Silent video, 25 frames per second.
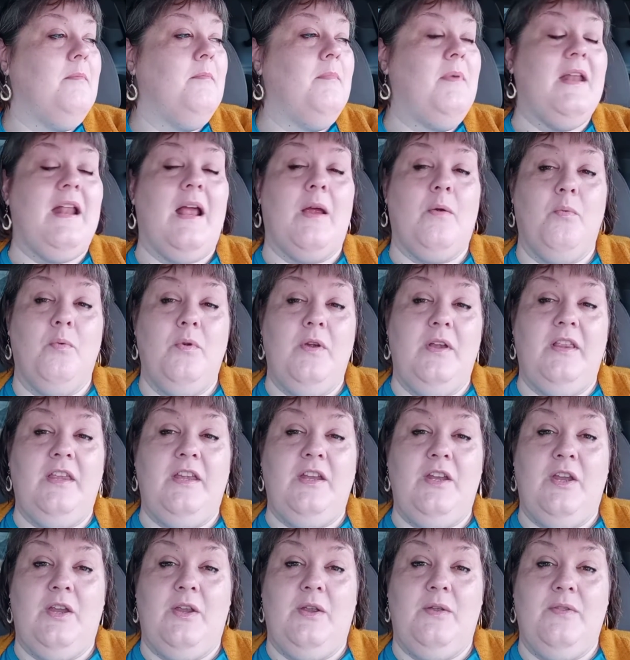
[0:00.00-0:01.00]
but I
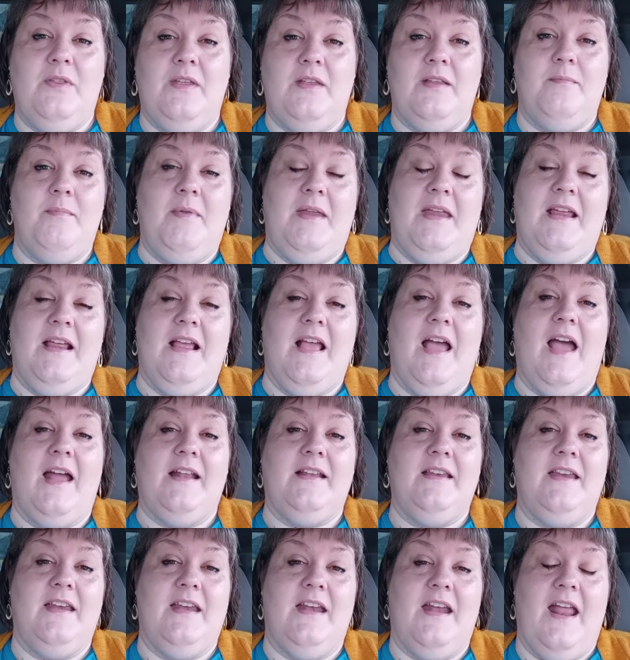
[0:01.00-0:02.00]
really knew that me and
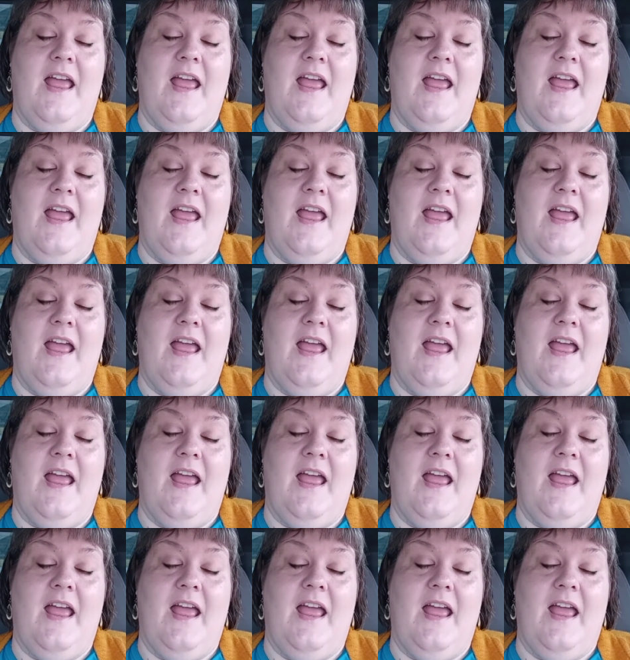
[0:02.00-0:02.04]
God needed